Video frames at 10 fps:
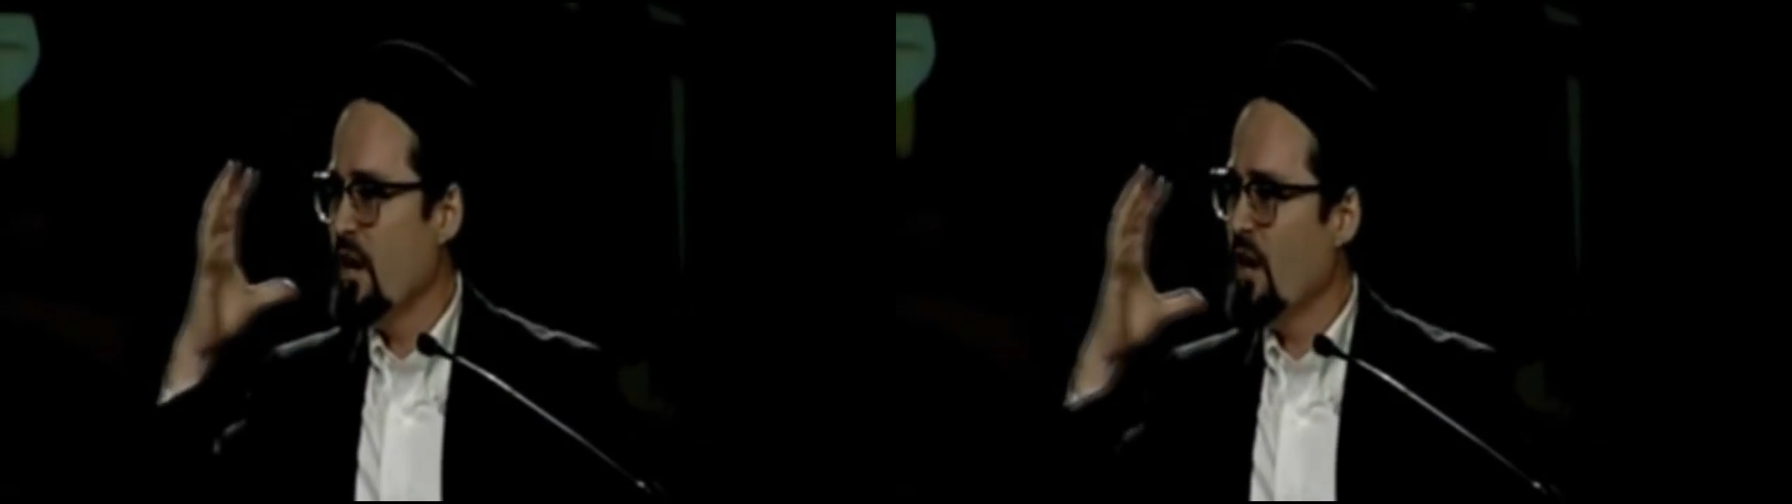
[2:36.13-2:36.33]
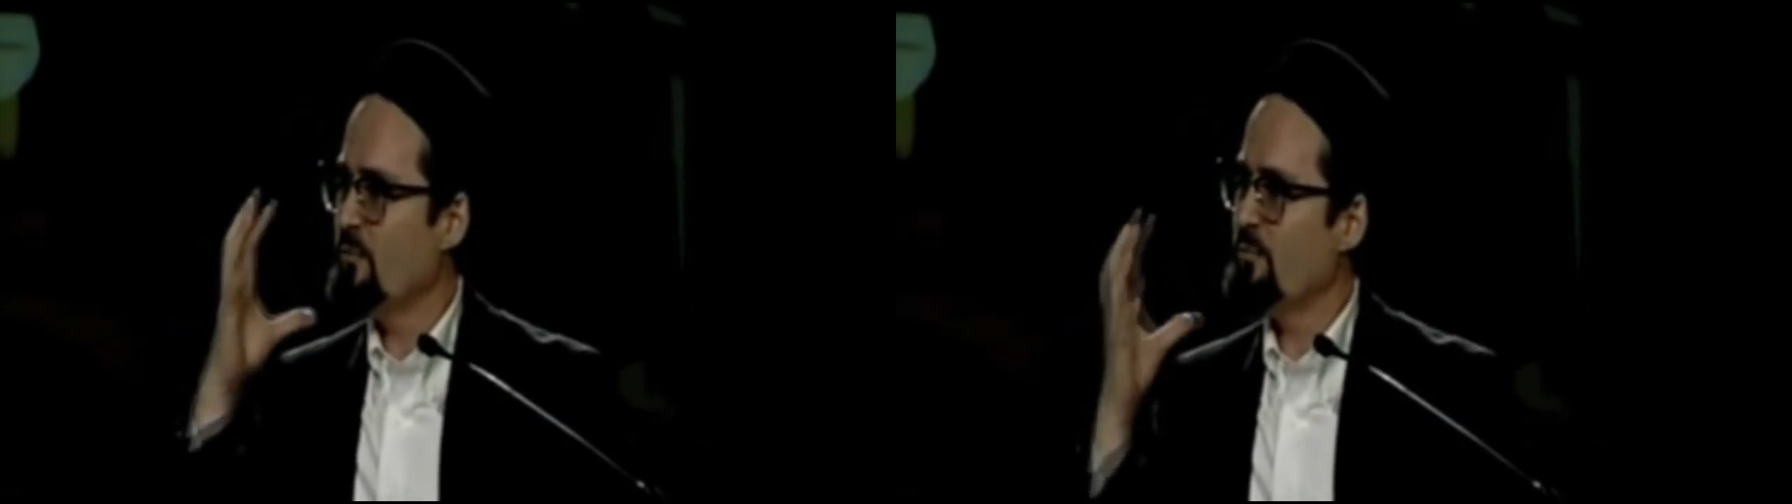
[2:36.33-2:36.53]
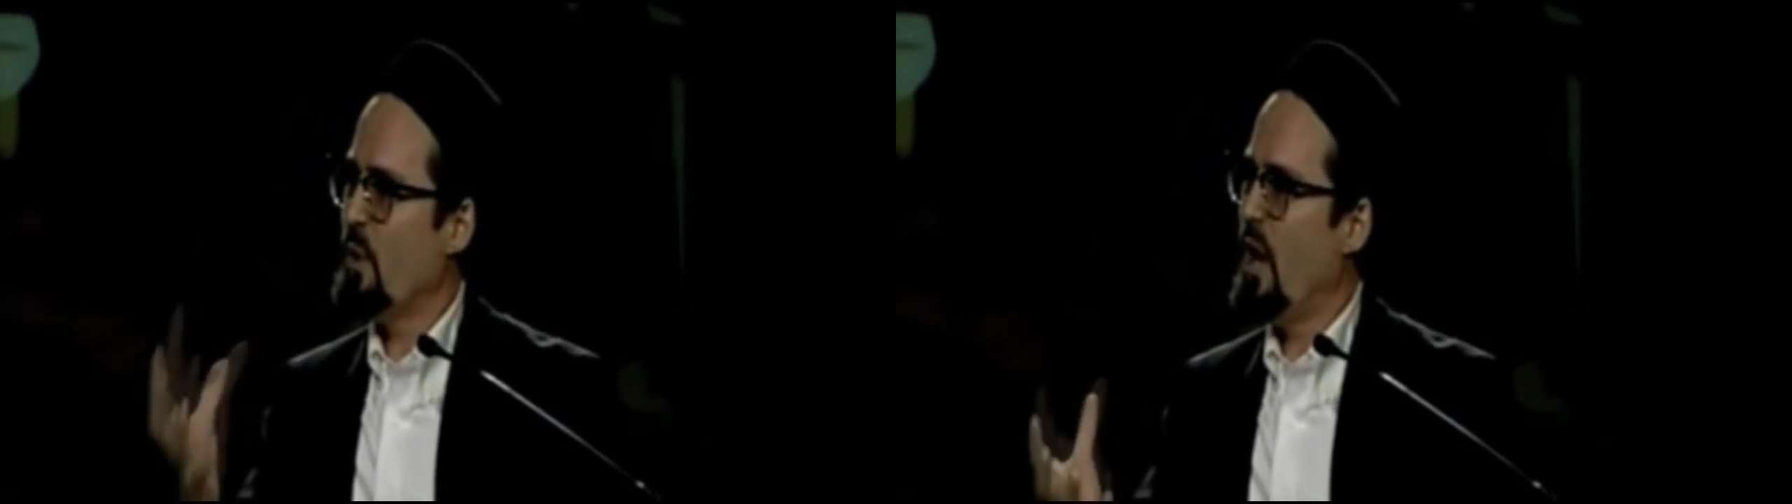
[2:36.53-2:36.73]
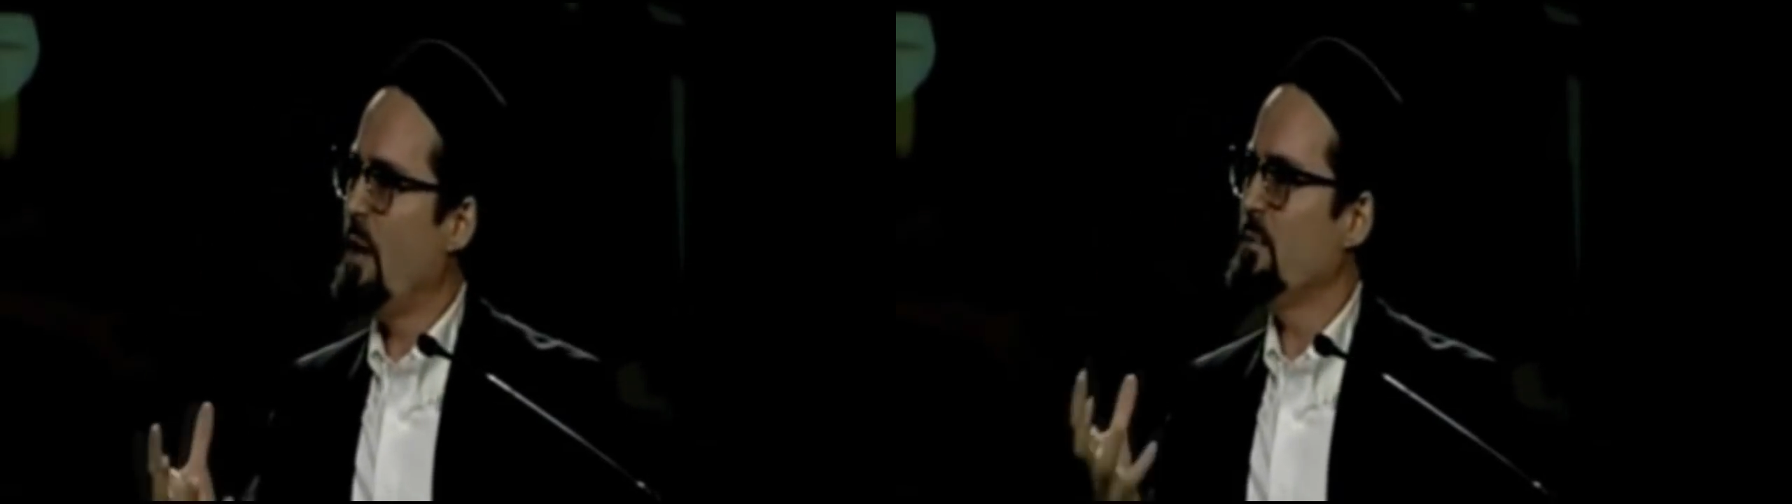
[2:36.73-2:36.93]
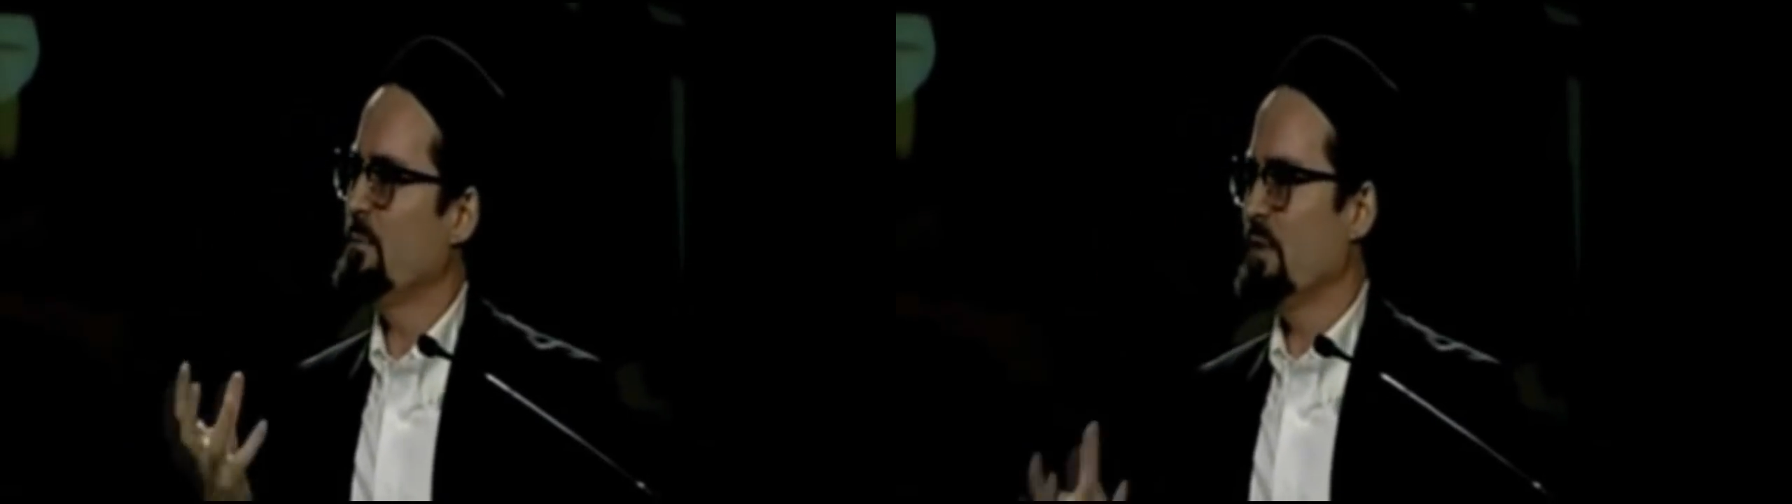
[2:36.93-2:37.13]
of
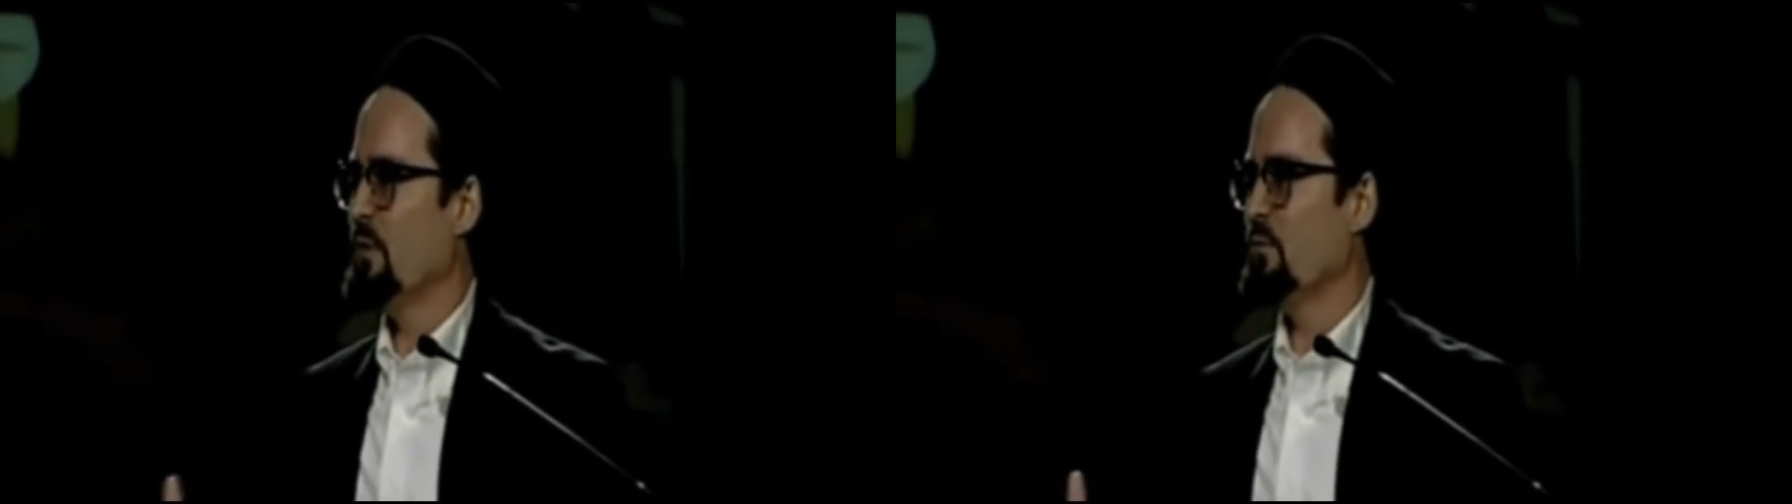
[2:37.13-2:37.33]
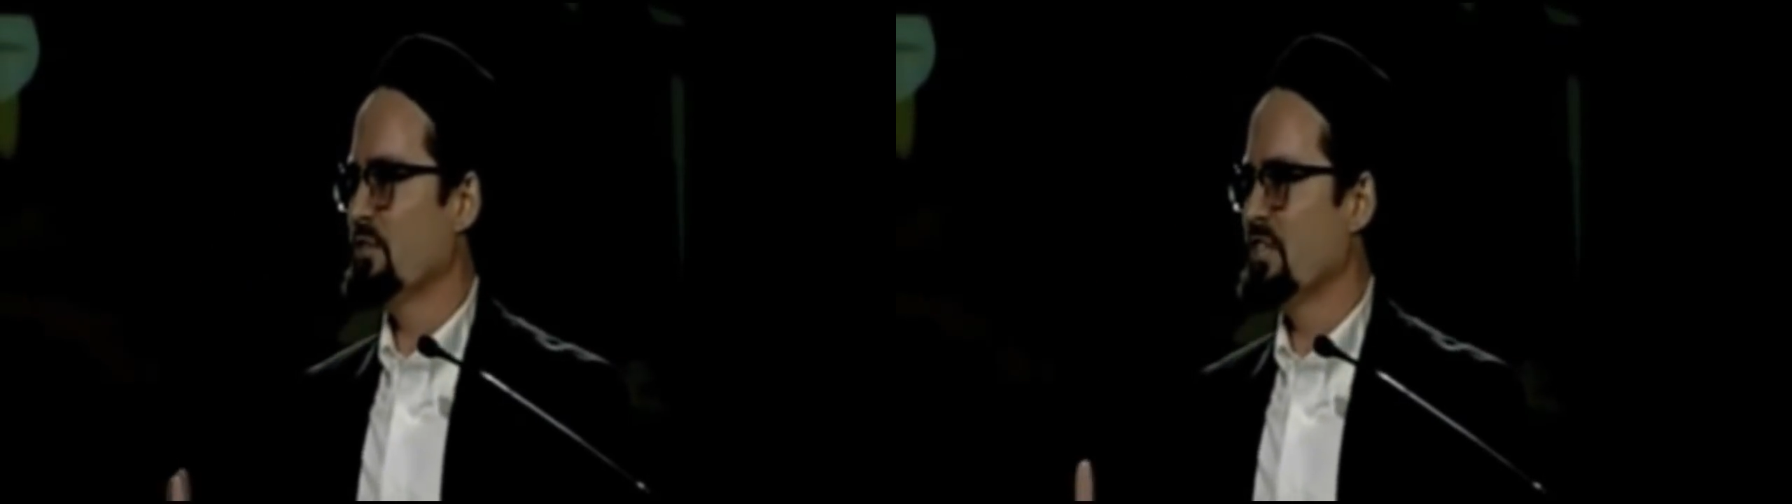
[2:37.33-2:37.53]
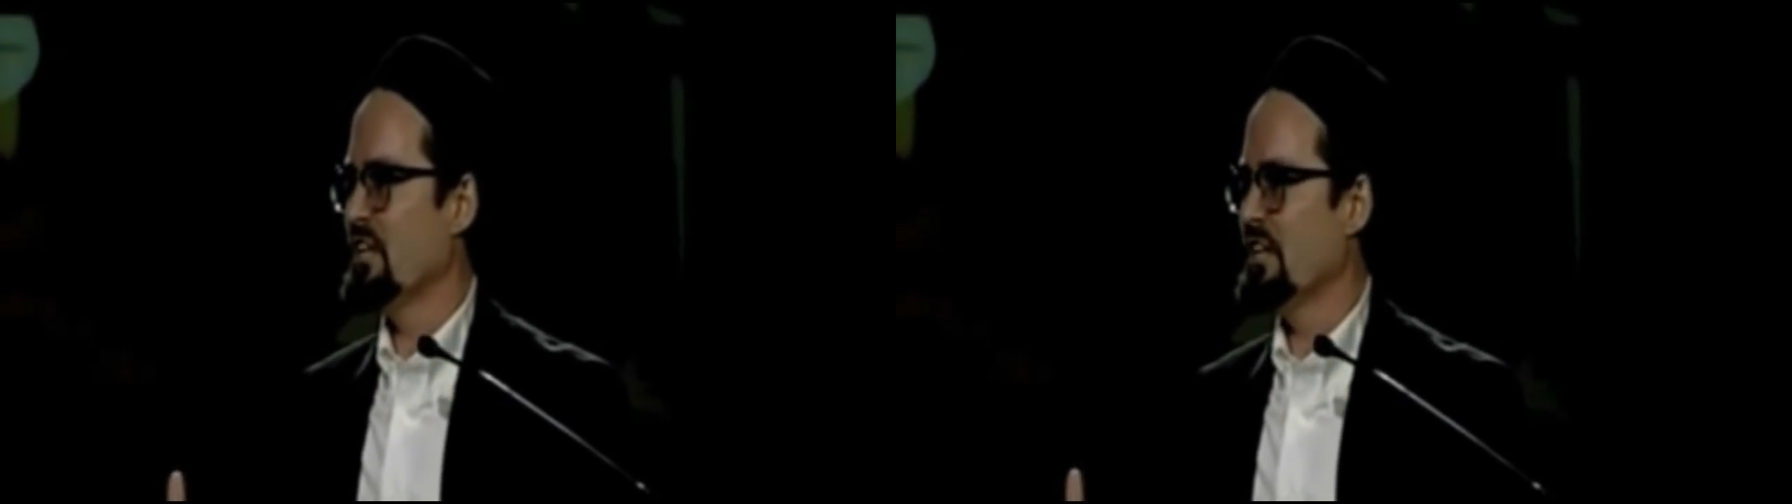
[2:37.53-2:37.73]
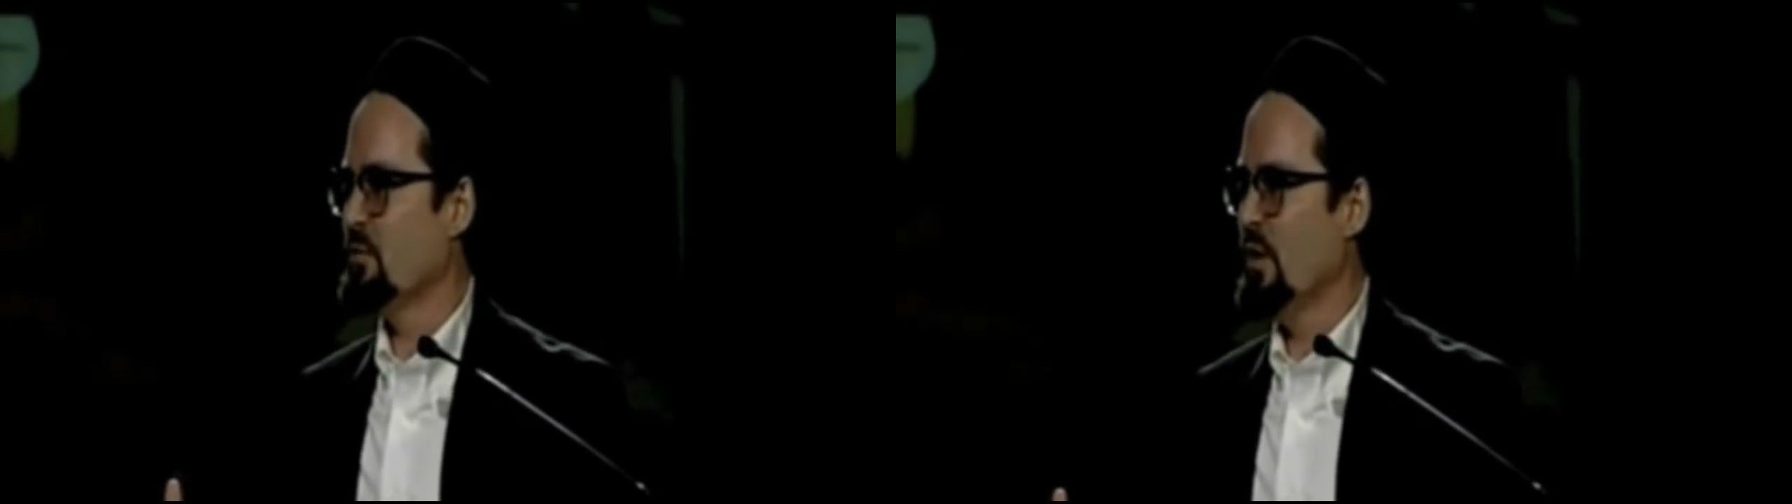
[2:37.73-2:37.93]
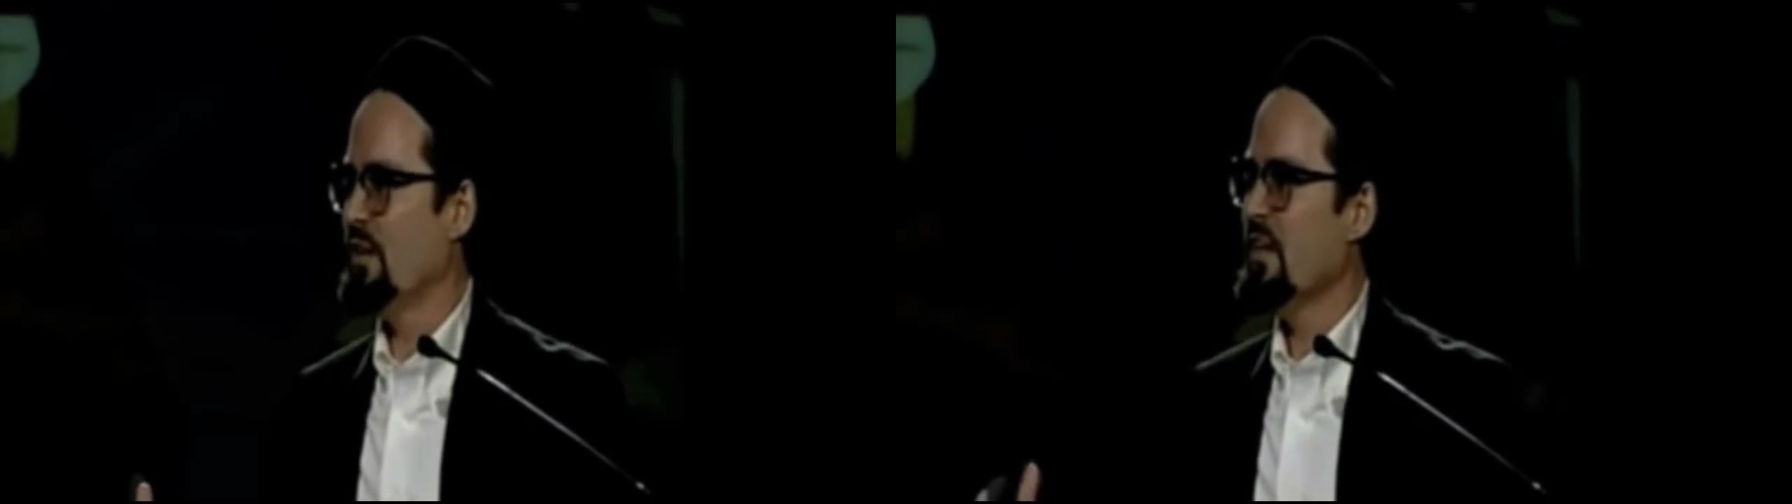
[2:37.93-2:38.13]
problem that we're
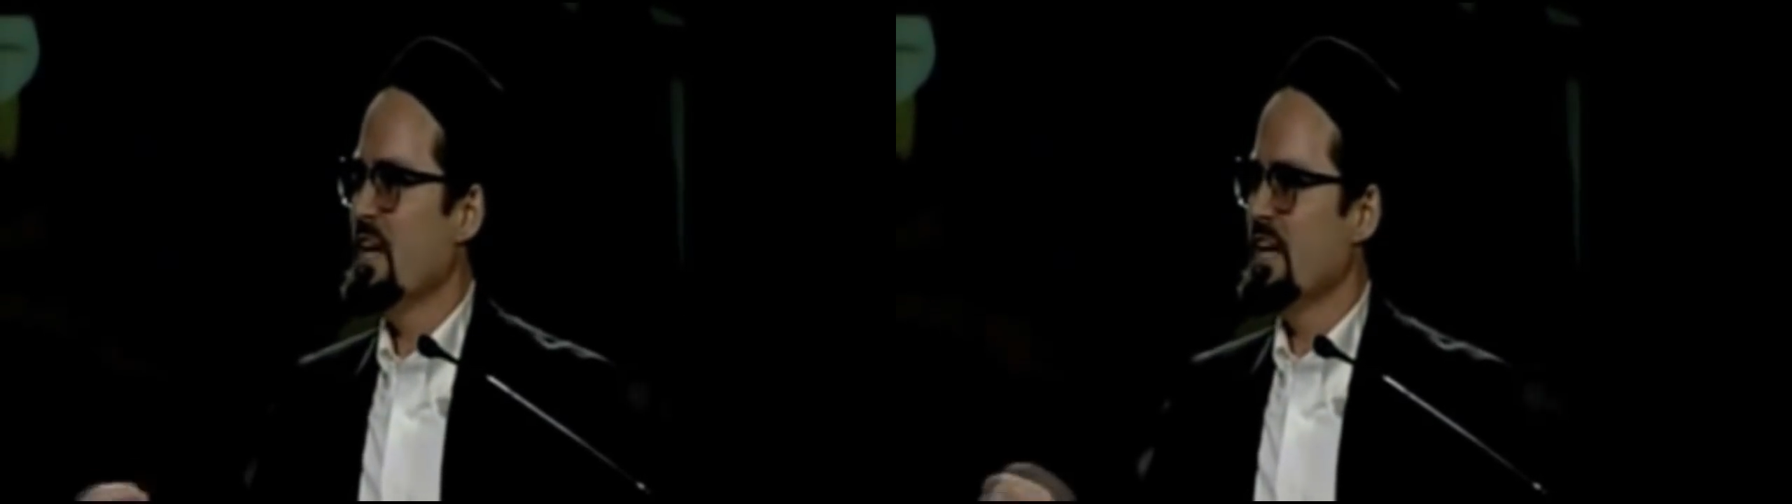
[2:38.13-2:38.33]
dealing with